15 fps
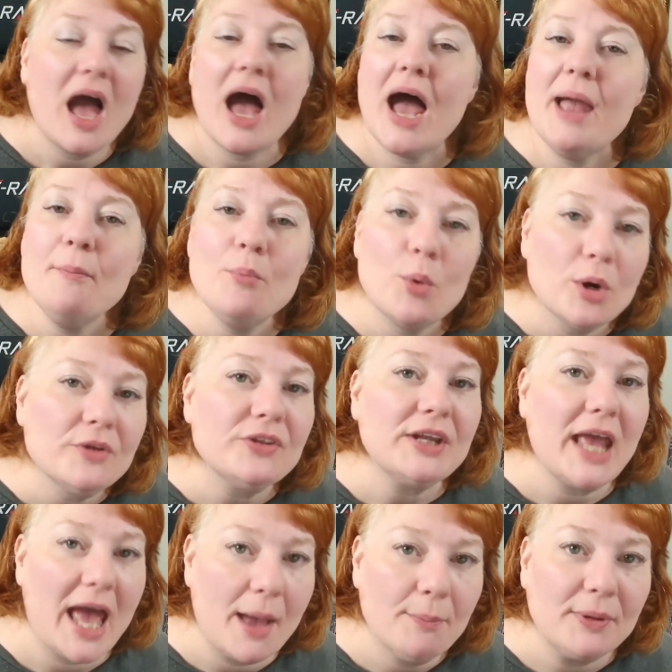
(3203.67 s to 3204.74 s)
I'm more than
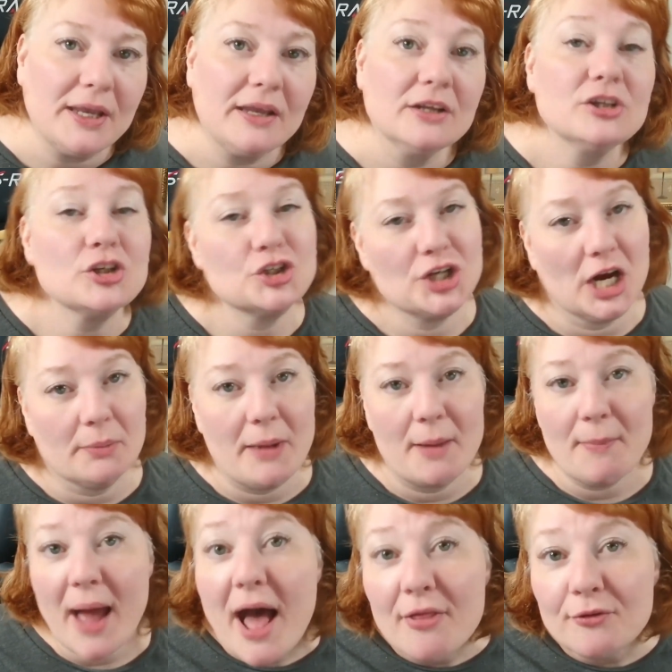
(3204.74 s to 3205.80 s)
happy to share my
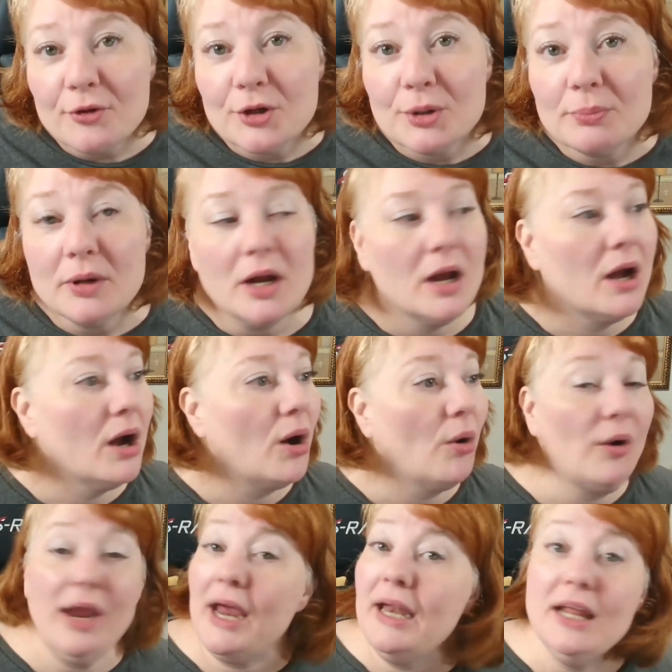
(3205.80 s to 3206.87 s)
bathroom
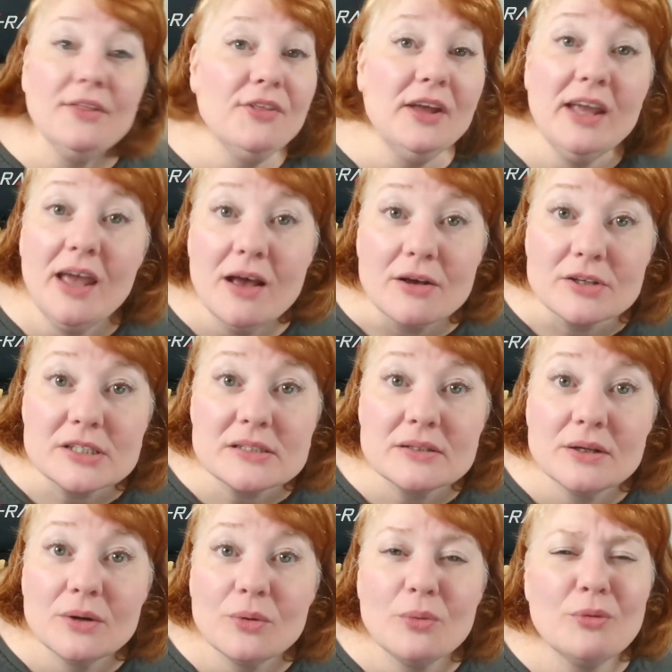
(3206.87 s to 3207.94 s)
or anything else
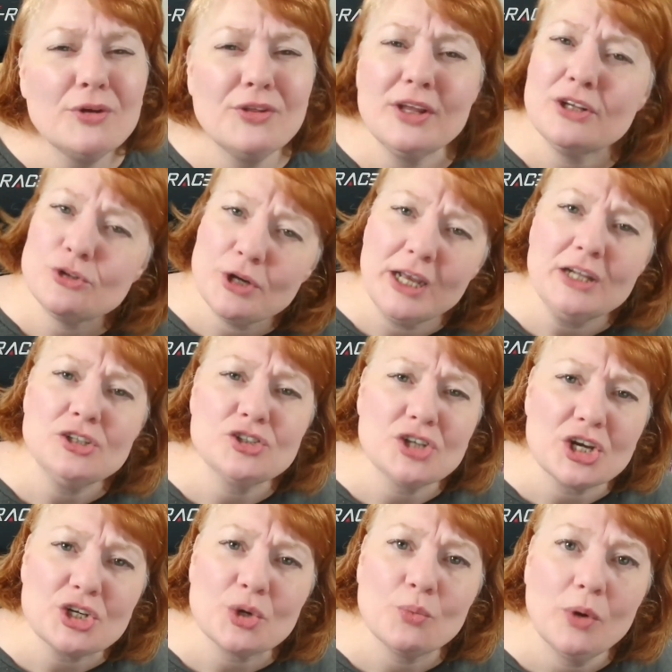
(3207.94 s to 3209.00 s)
with a
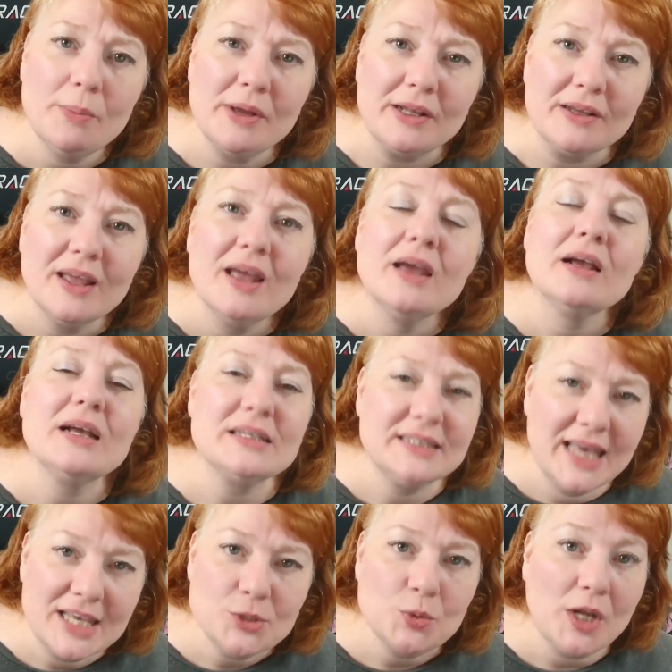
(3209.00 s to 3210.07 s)
transgender woman, because
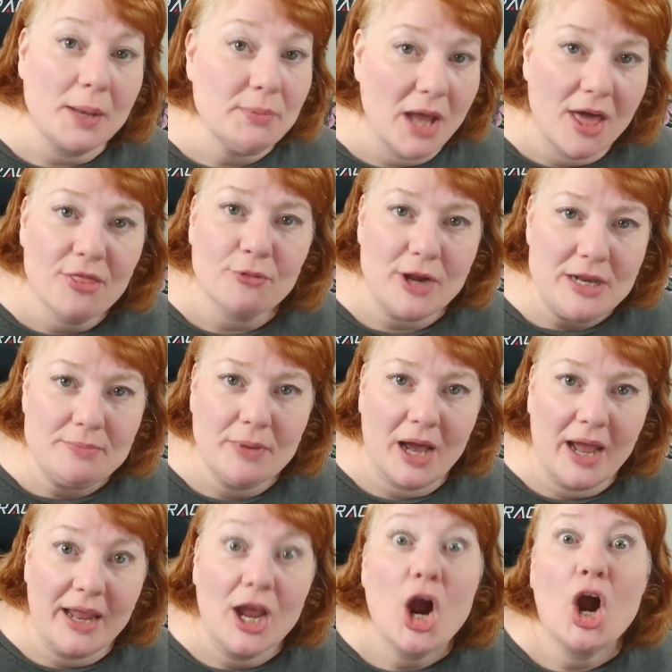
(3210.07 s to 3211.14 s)
guess what? I'm not threatened
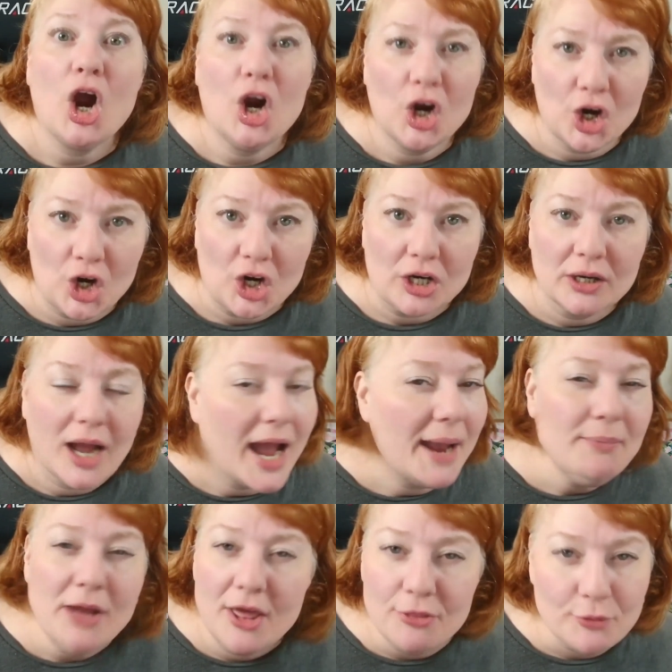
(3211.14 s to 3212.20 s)
by her.
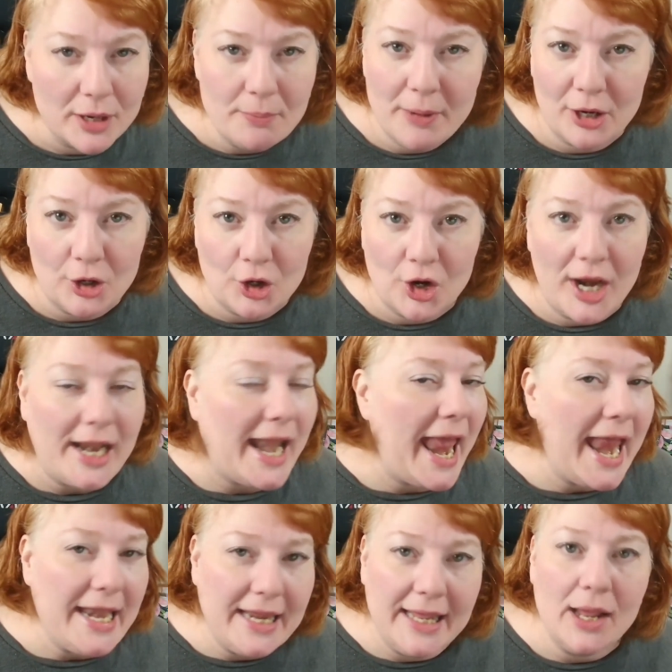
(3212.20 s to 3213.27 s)
I'm not threatened by her in
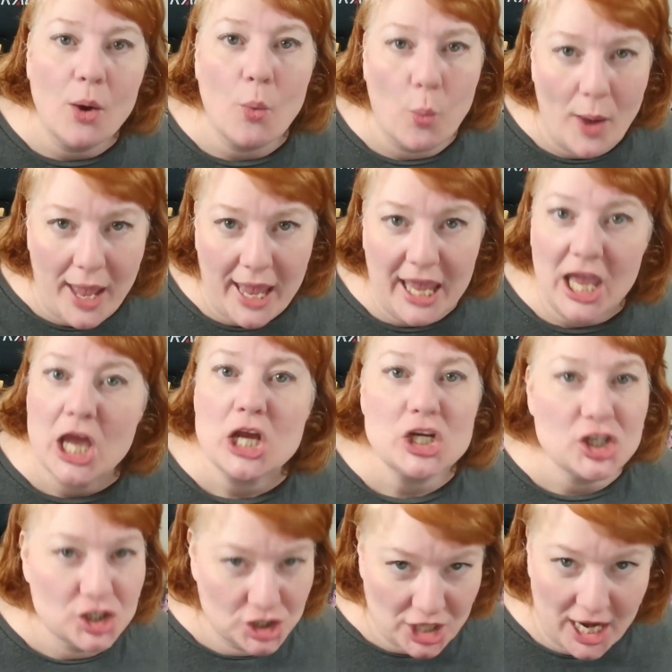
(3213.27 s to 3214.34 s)
any way,
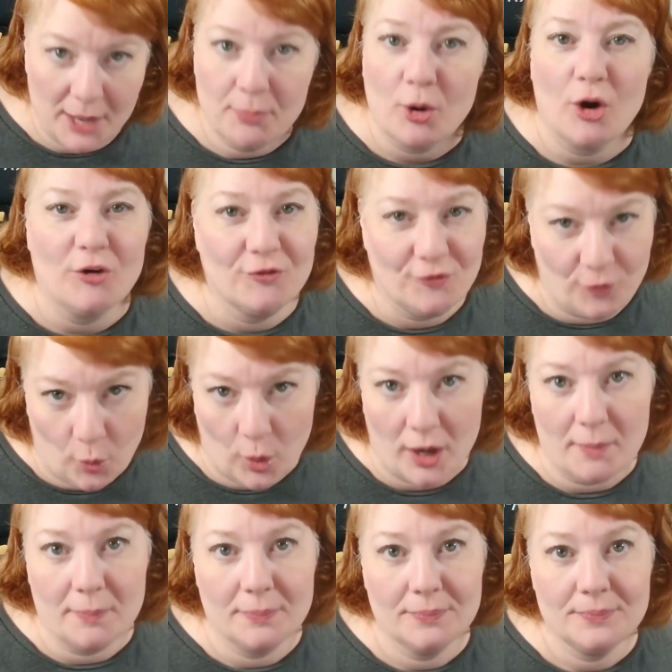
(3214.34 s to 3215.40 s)
shape, or
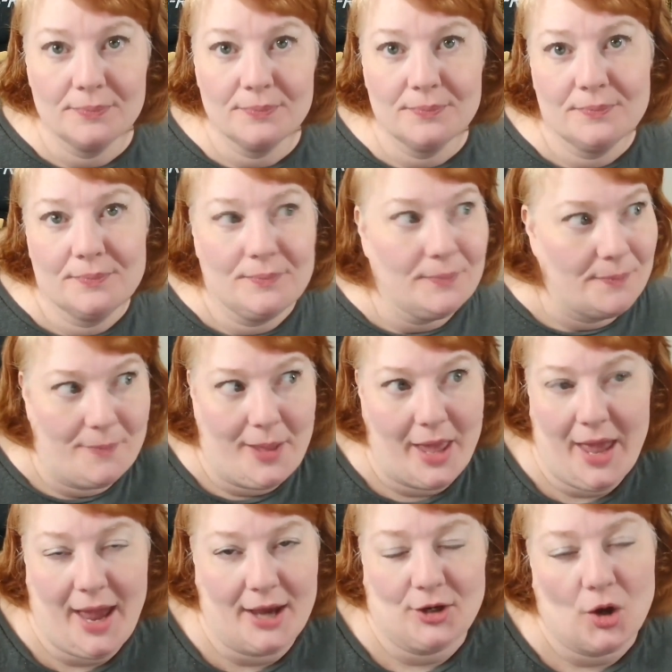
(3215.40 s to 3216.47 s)
form
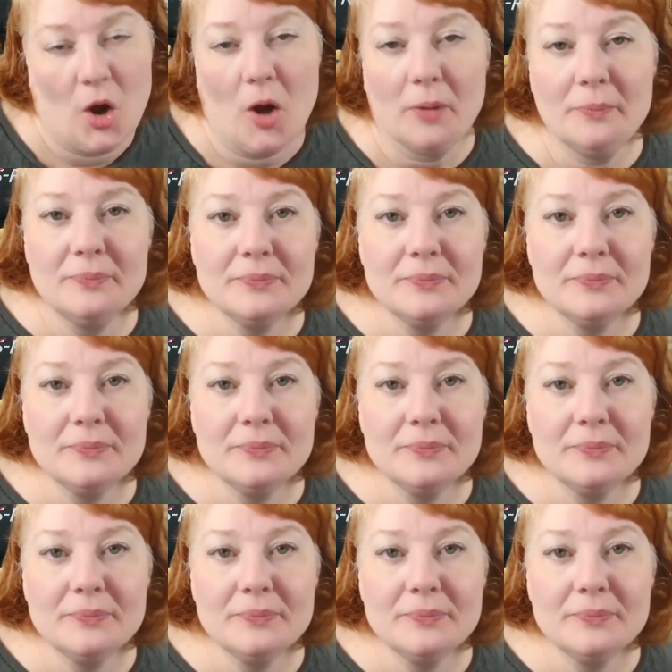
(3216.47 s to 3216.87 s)
at all.